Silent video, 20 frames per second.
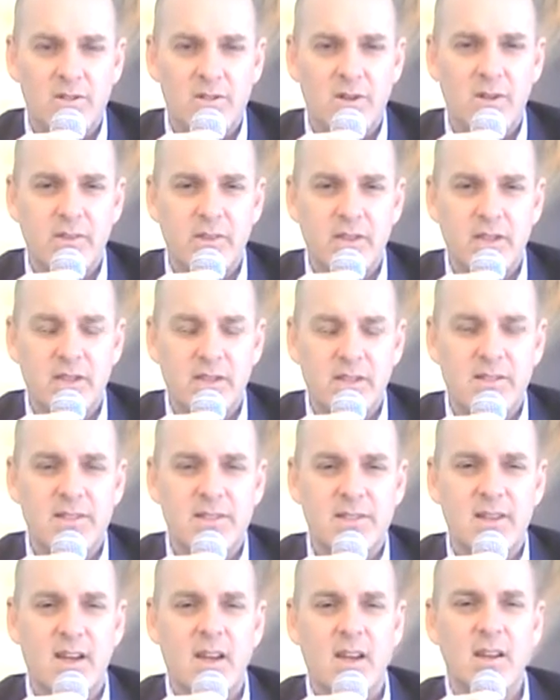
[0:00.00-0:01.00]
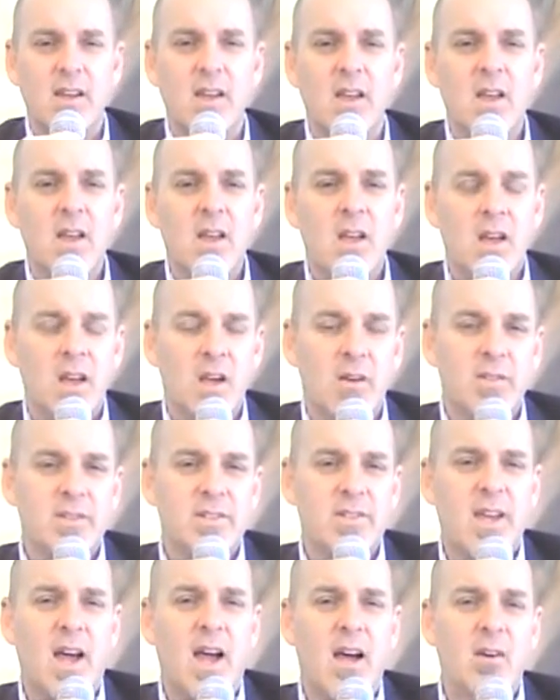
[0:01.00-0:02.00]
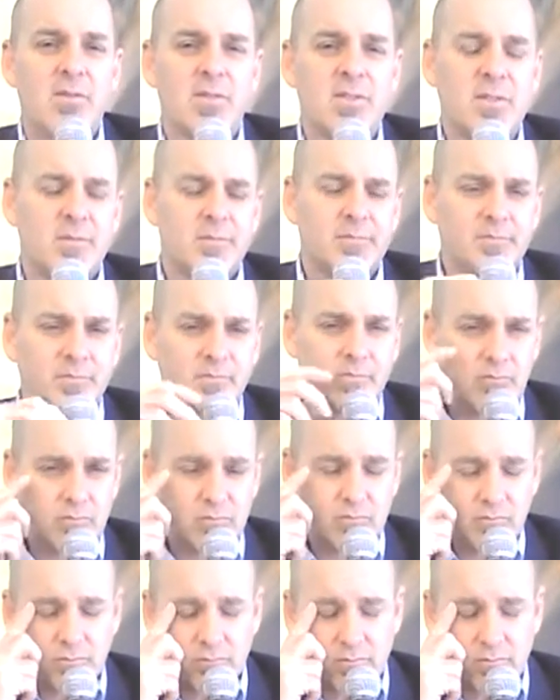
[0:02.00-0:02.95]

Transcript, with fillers: ark was on the inside of his house.